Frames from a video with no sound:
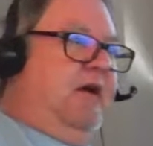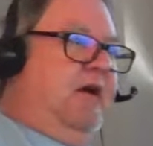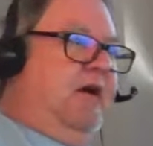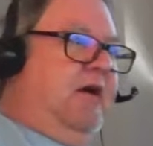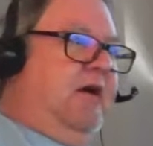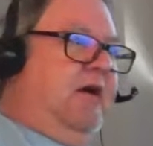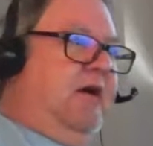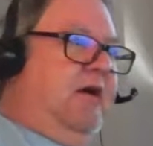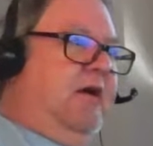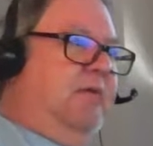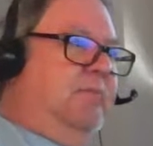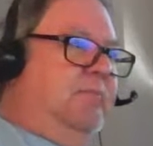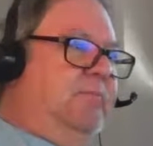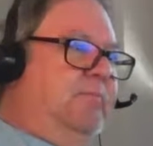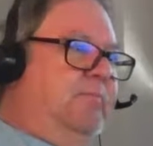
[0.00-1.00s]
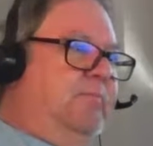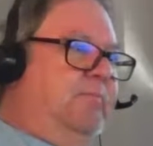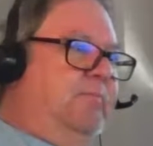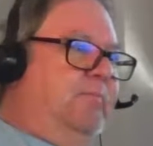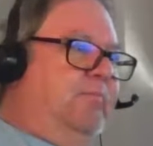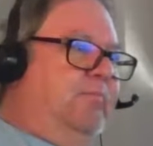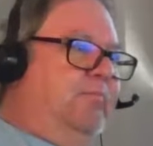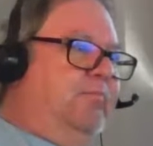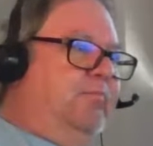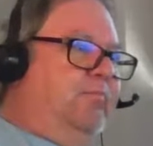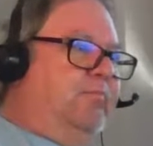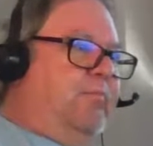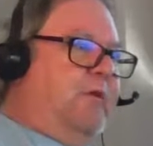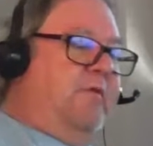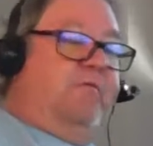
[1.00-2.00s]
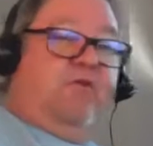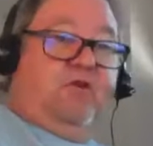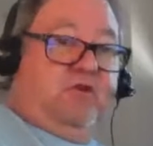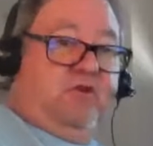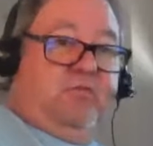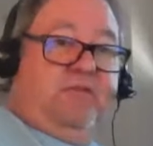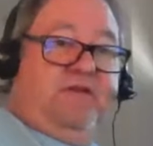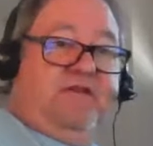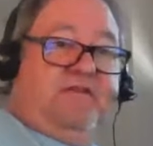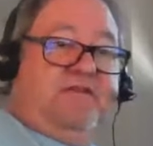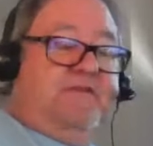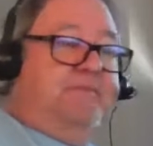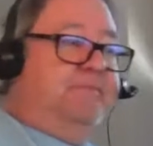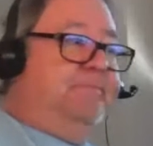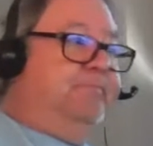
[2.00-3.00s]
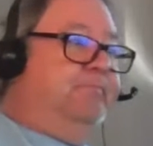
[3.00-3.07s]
for a good reason.